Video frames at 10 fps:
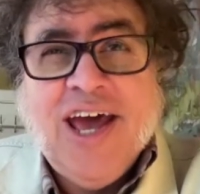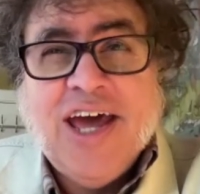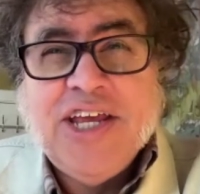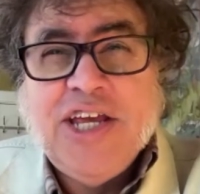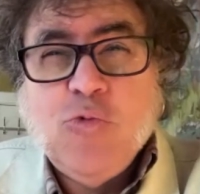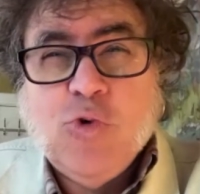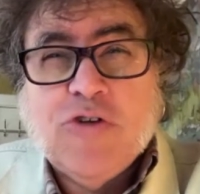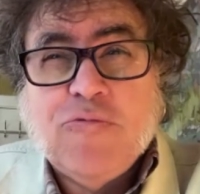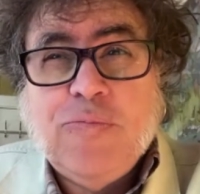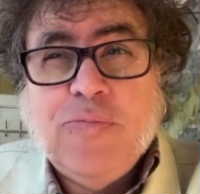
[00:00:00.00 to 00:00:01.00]
and he would
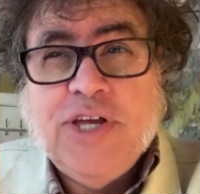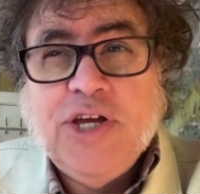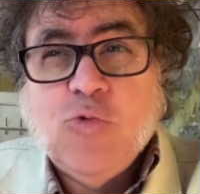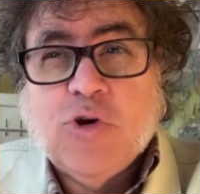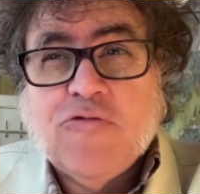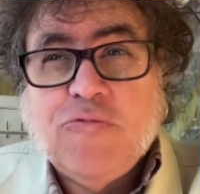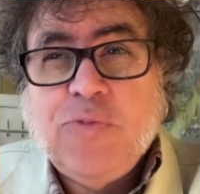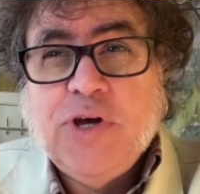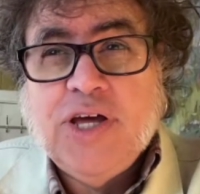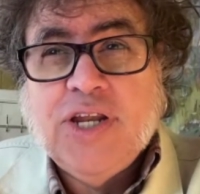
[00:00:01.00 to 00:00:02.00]
have he would have
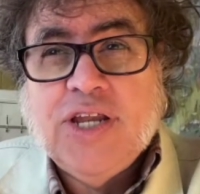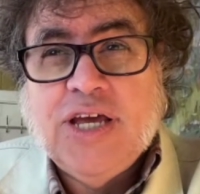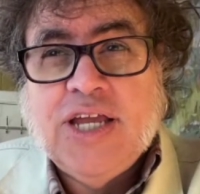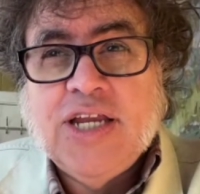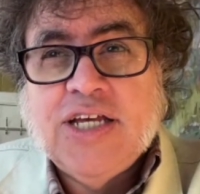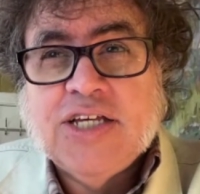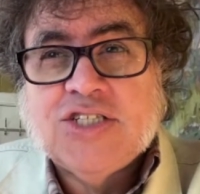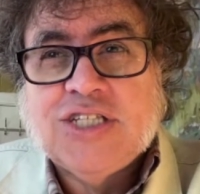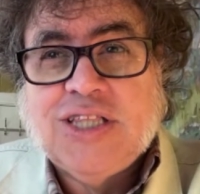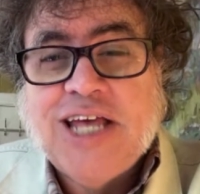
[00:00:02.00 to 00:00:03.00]
been in
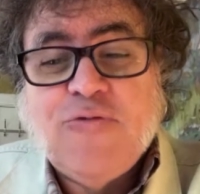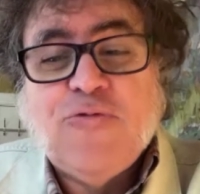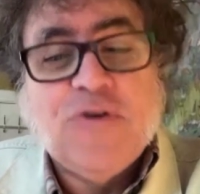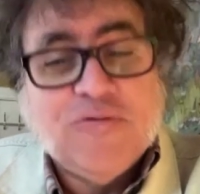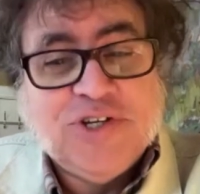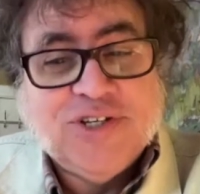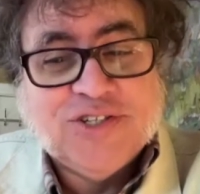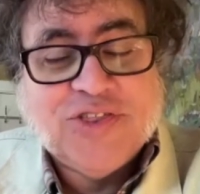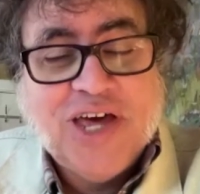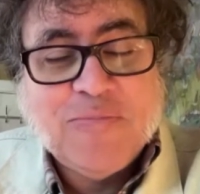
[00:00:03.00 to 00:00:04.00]
his late 50s
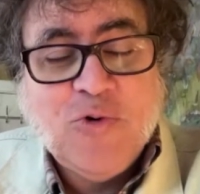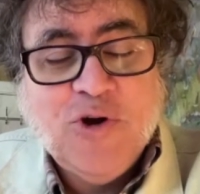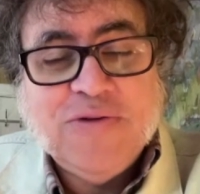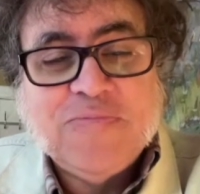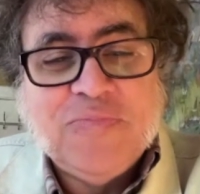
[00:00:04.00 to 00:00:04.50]
at that point.